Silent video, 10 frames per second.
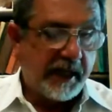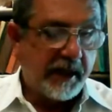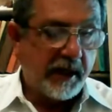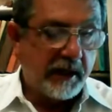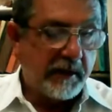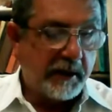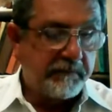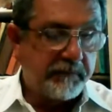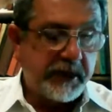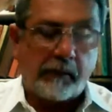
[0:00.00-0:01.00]
our
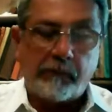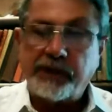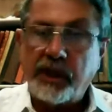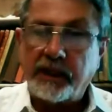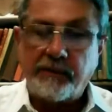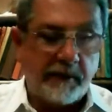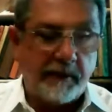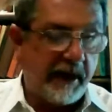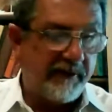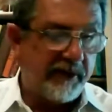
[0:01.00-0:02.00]
summary judgment in
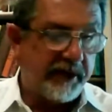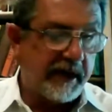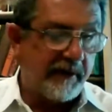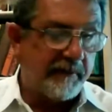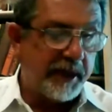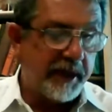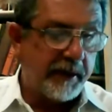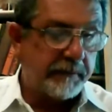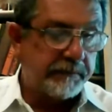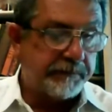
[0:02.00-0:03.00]
favor of the government here.